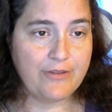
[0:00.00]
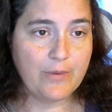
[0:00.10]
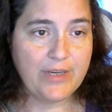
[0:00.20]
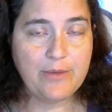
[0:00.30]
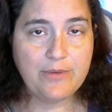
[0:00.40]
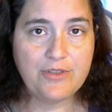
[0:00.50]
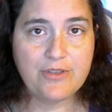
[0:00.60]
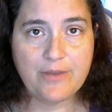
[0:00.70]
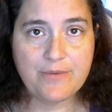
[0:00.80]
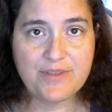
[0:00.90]
If you weren't able to
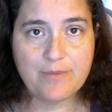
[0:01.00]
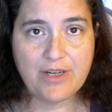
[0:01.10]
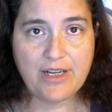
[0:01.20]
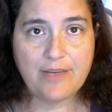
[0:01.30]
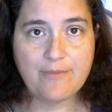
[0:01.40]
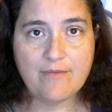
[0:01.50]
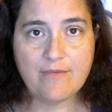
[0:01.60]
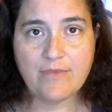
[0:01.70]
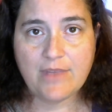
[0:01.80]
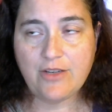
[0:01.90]
trade with somebody,
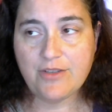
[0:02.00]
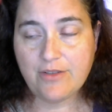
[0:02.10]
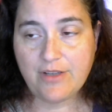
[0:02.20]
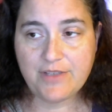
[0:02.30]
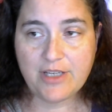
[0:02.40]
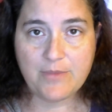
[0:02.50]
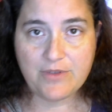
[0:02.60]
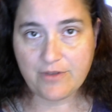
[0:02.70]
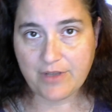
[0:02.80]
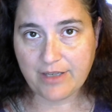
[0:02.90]
and you still have
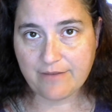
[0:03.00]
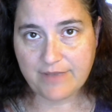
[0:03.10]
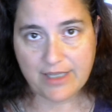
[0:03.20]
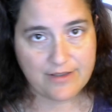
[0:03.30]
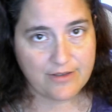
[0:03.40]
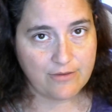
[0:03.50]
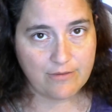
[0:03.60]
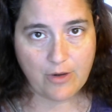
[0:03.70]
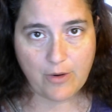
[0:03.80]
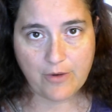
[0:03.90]
time to do that, that's
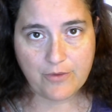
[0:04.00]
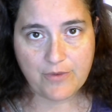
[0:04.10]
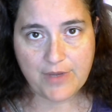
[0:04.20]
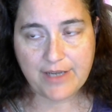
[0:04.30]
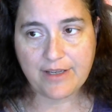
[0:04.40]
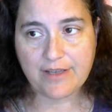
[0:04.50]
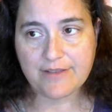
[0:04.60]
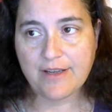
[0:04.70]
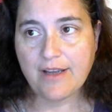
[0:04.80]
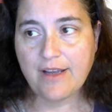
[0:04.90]
still going on through the 8 days.